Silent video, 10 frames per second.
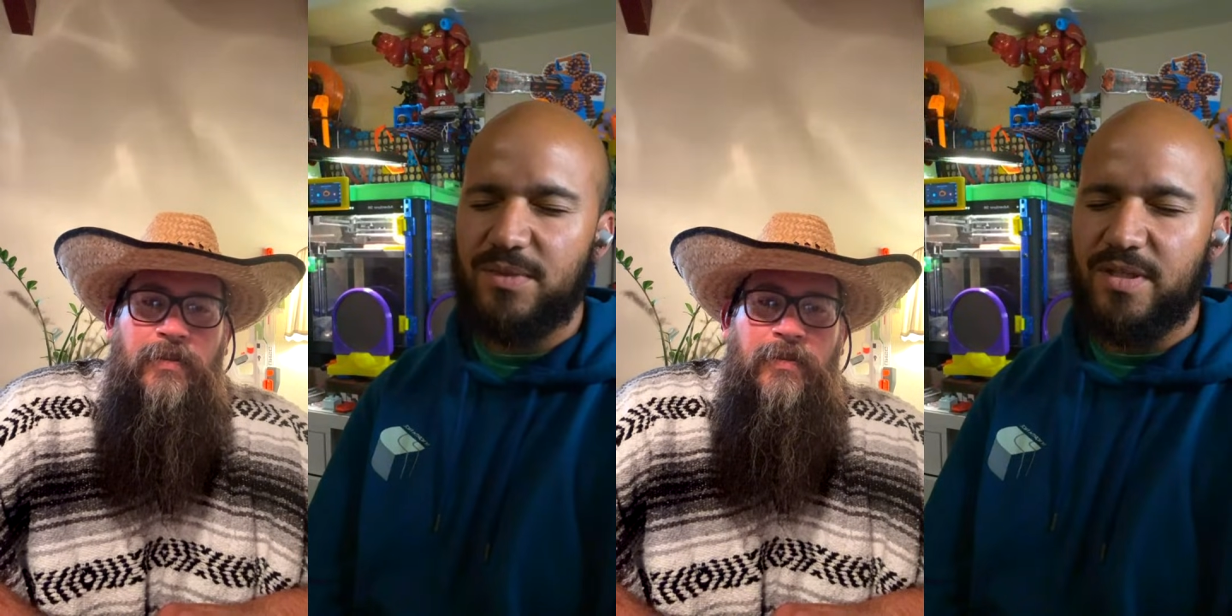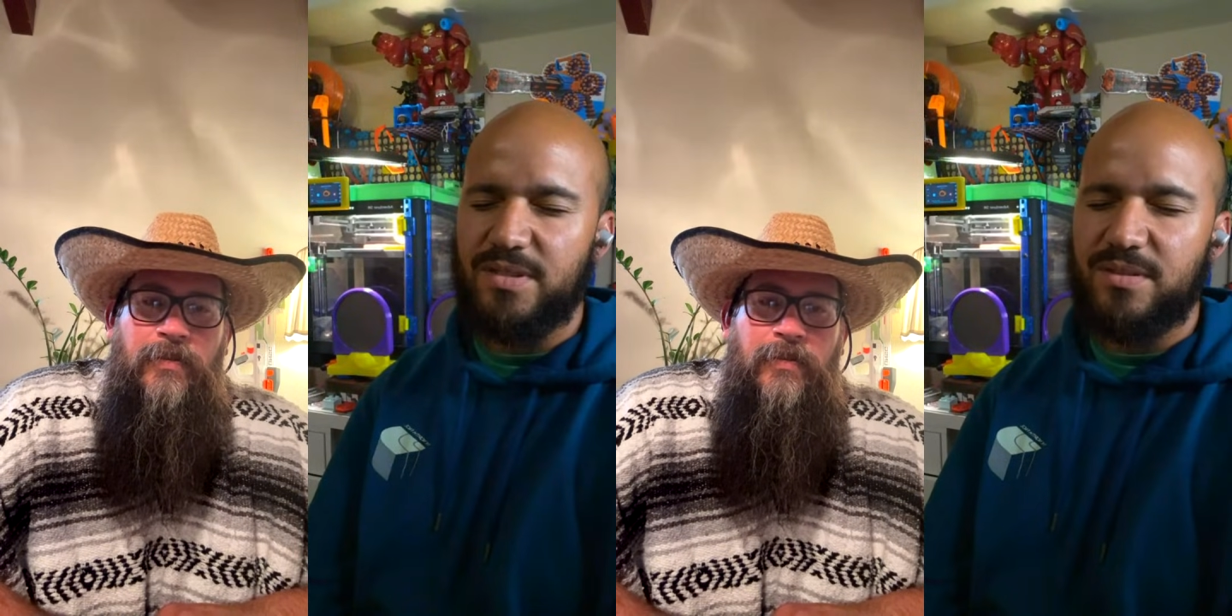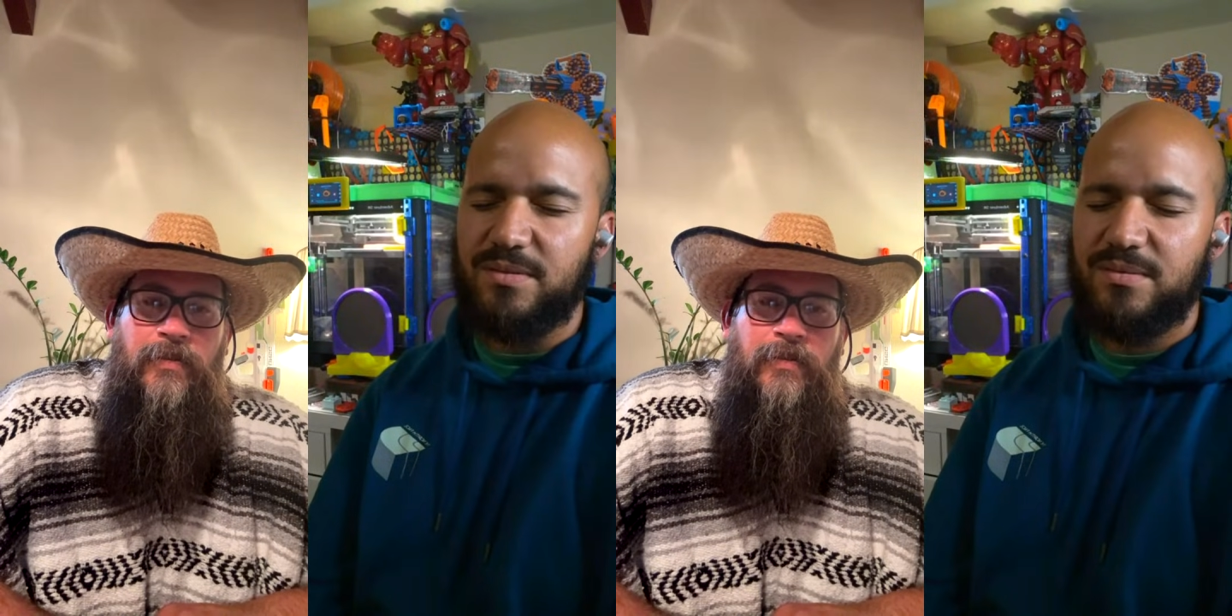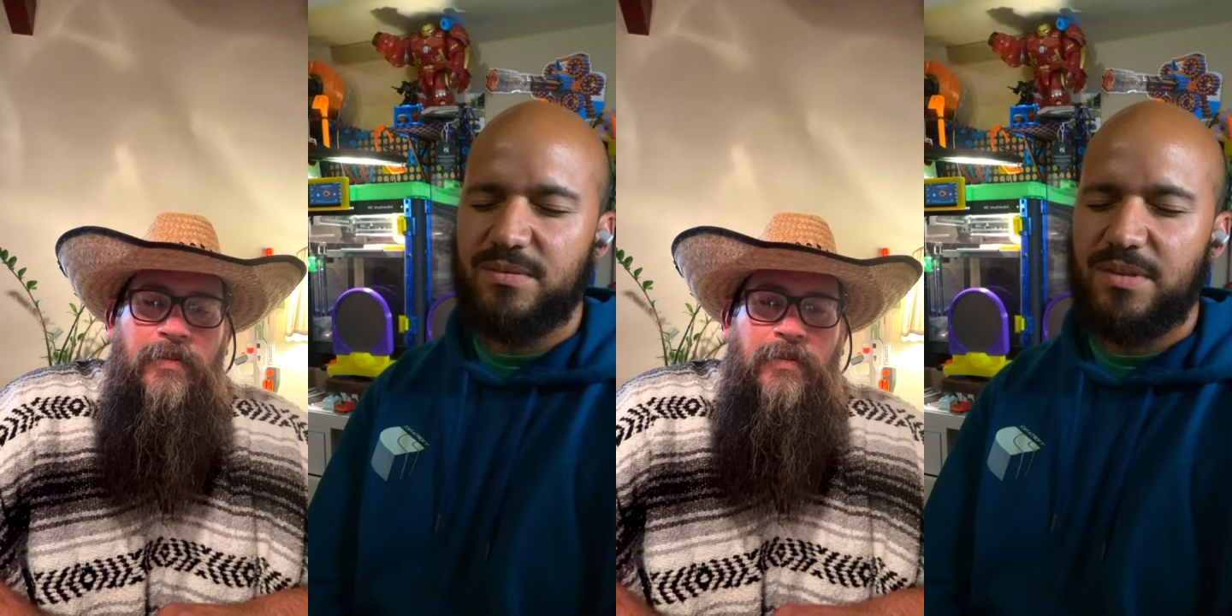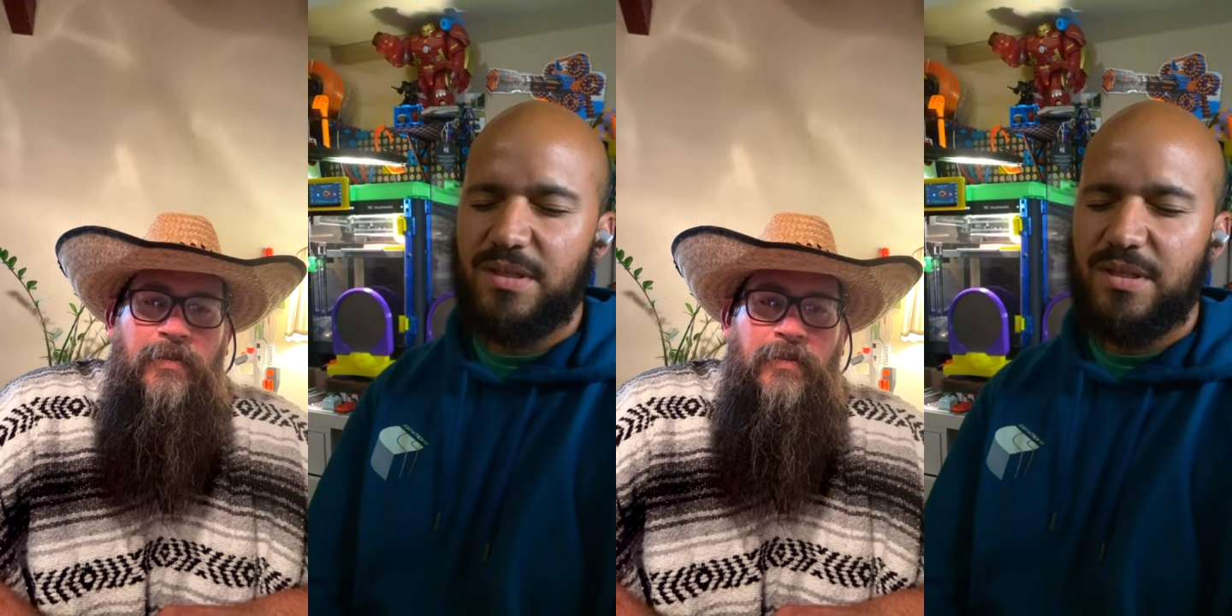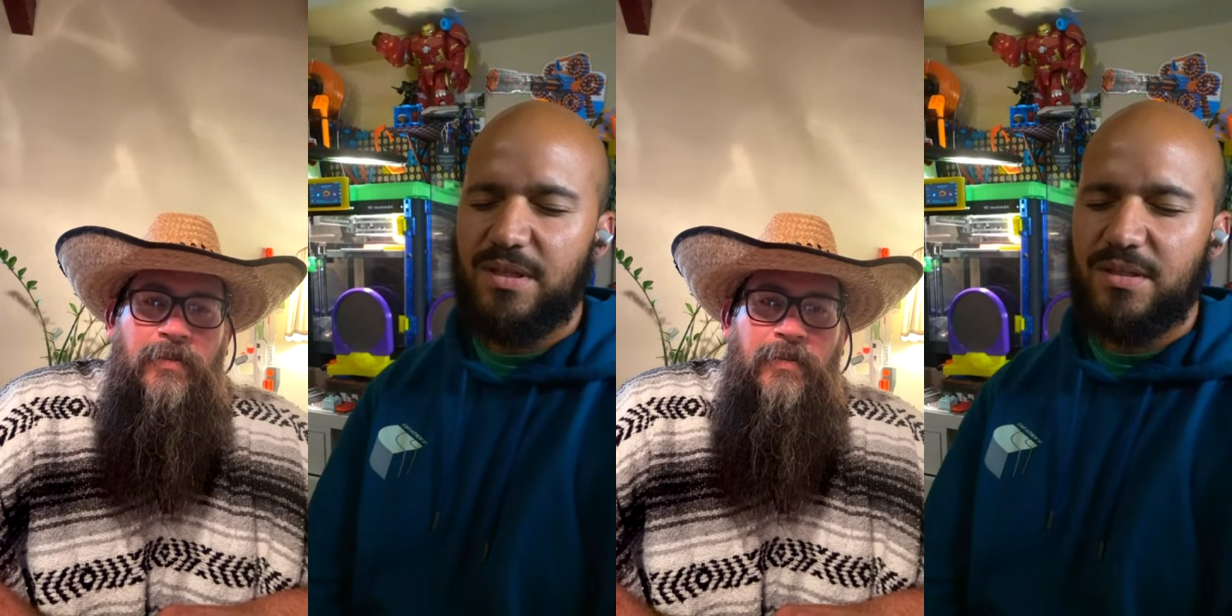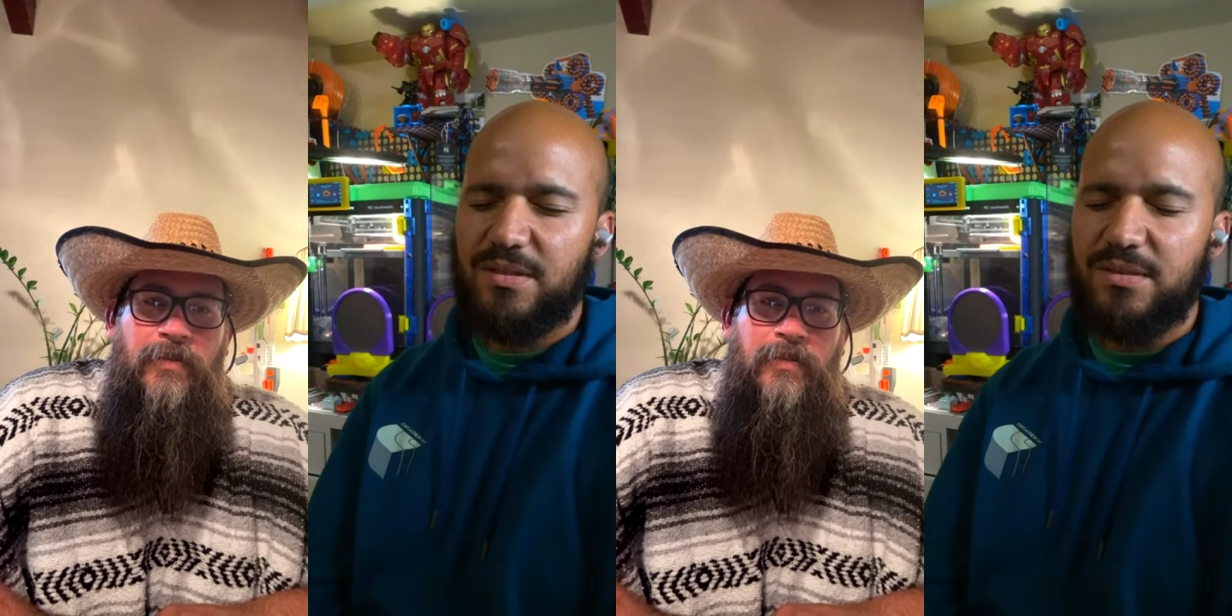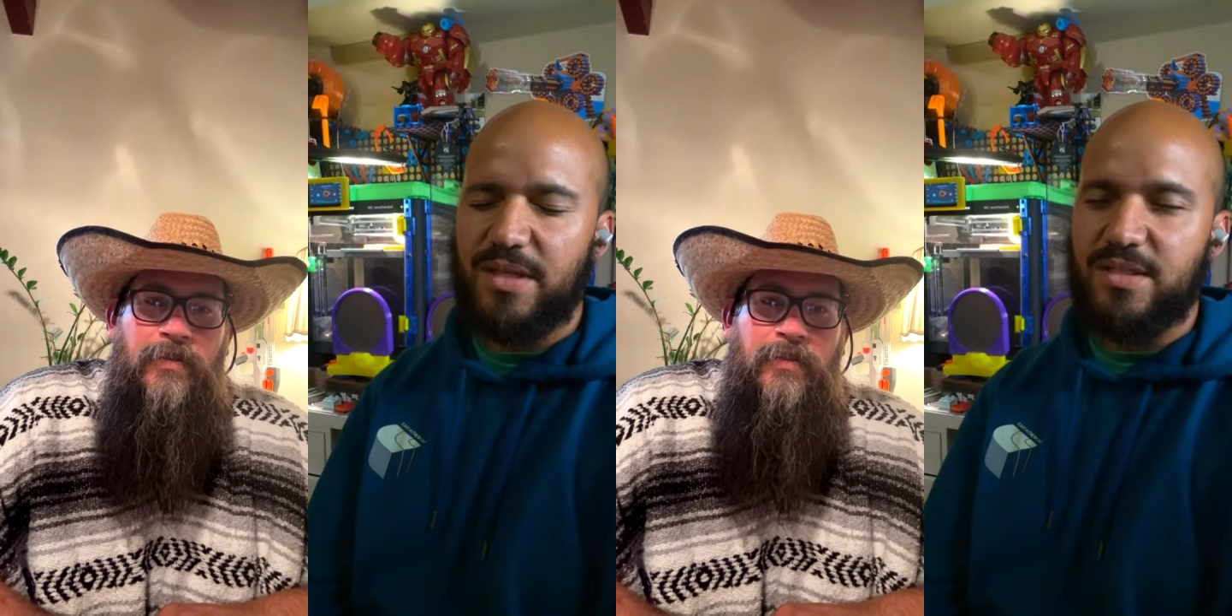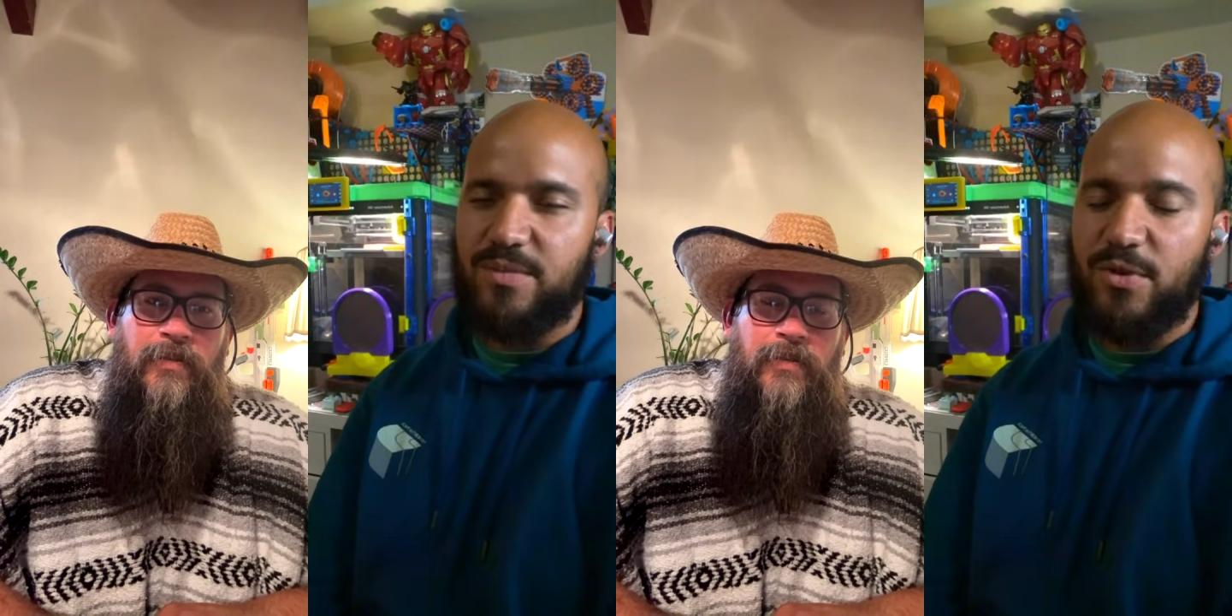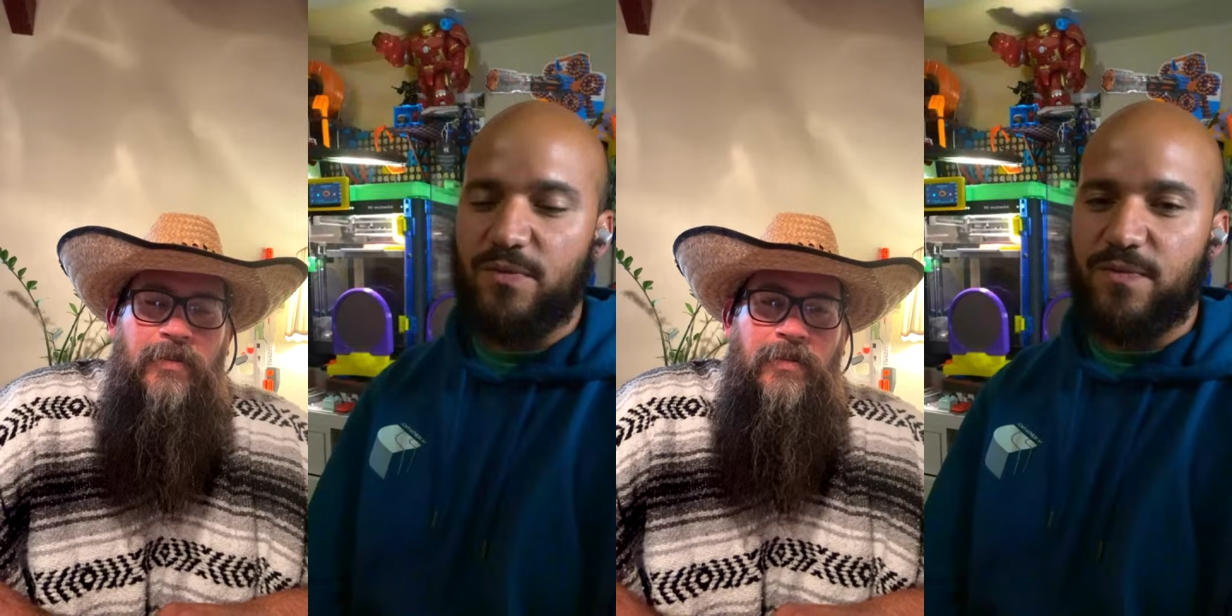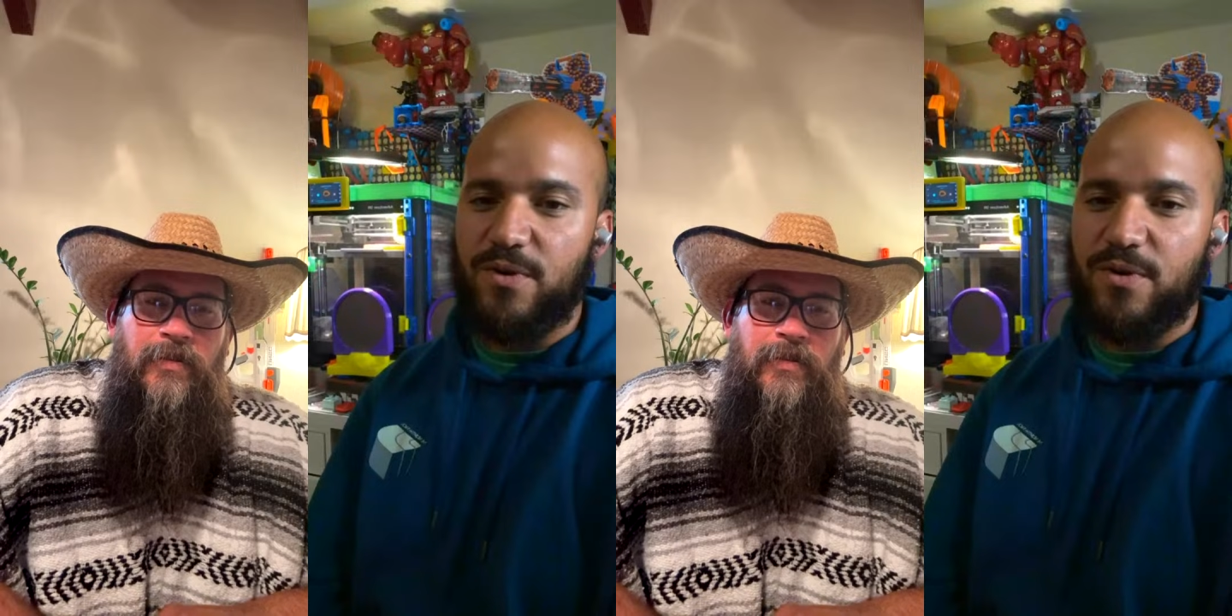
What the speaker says: what is it, like some of the